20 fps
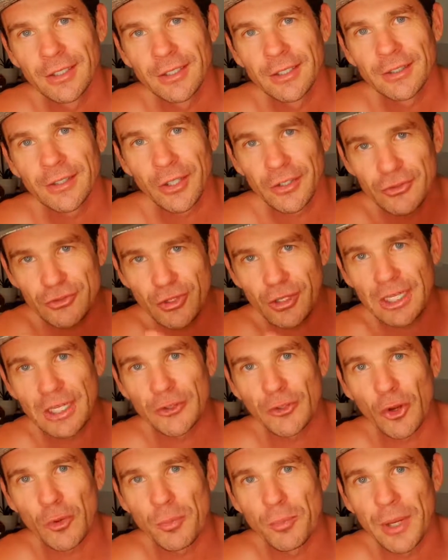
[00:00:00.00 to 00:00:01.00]
Don't try and get
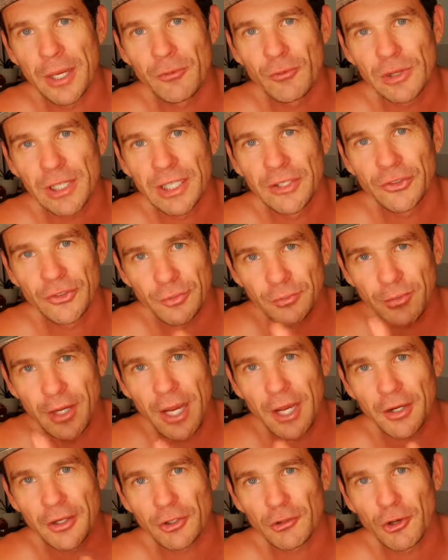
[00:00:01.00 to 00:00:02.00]
dopamine release and
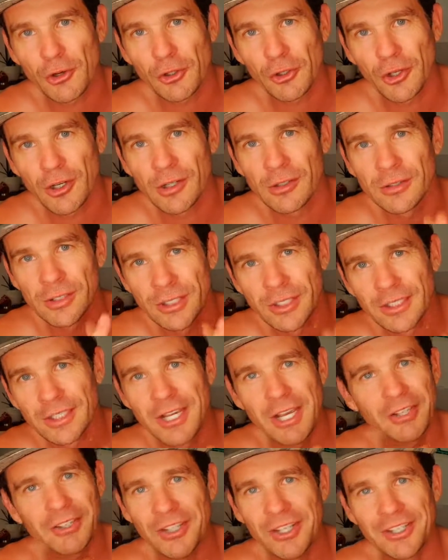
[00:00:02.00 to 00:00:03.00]
hug on a crocodile,
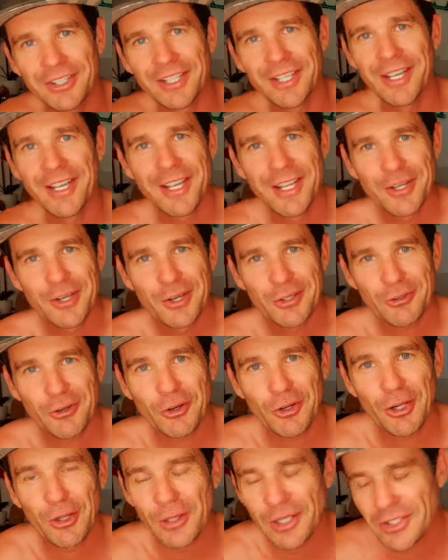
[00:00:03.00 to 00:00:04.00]
because then a
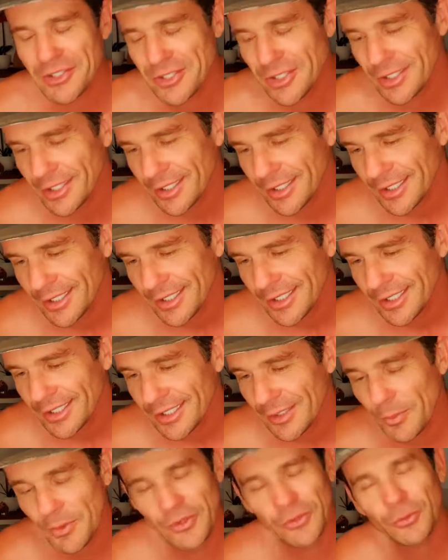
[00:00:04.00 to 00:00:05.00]
crocodile will eat you.
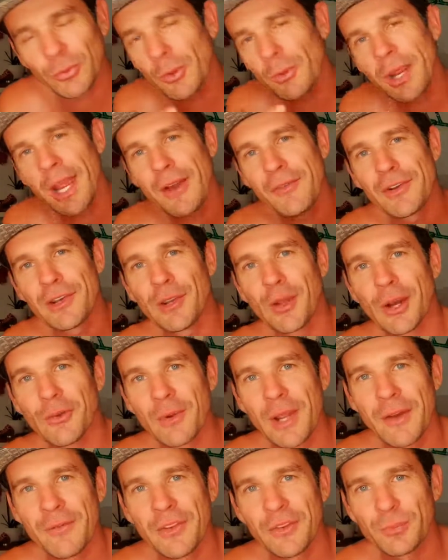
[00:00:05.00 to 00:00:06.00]
Yeah, but this is what we have in life. We
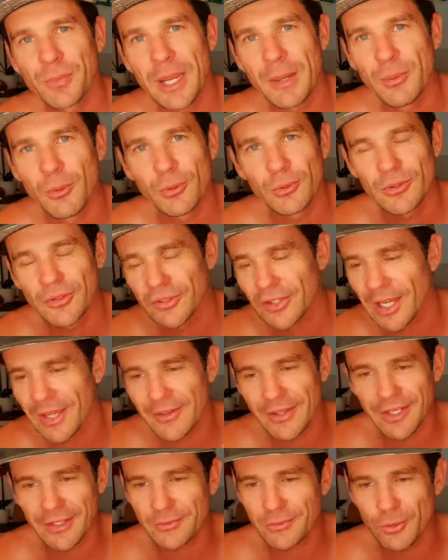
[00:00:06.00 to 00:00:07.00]
have these people just out
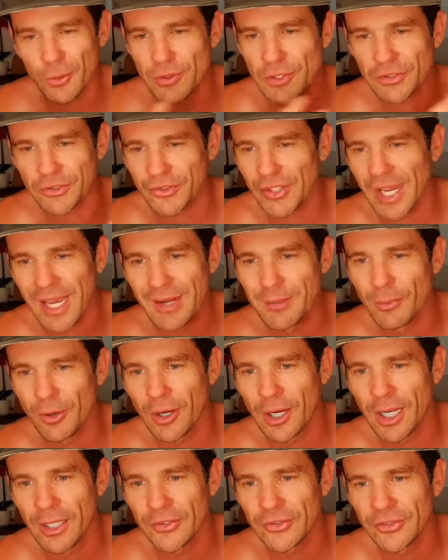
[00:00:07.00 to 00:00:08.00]
there doing these sound
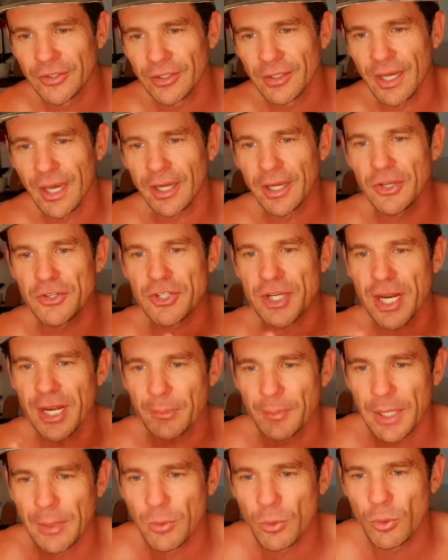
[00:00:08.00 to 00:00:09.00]
bites, and then uneducated
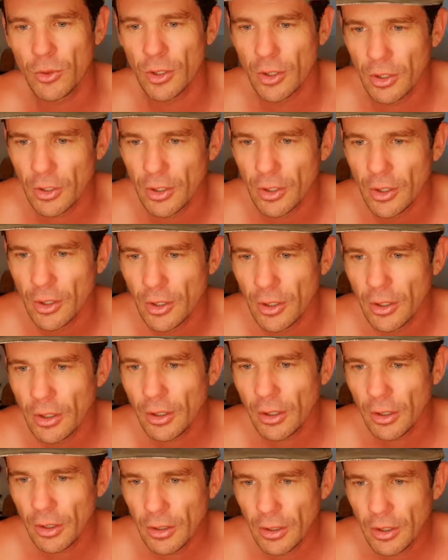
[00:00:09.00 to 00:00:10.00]
people go,
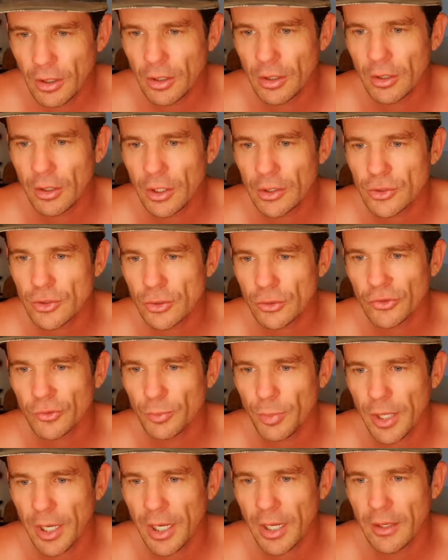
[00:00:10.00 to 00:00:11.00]
oh yeah, like sugar's
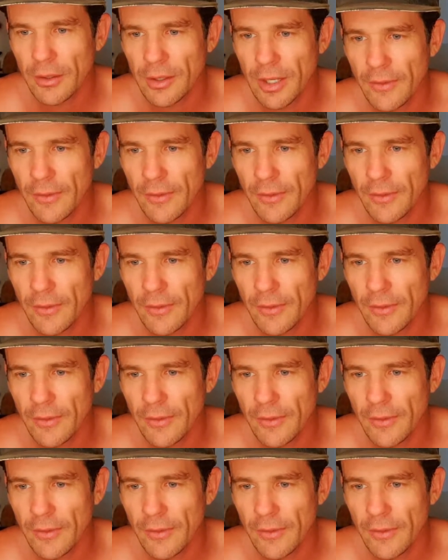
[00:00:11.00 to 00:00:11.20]
bad.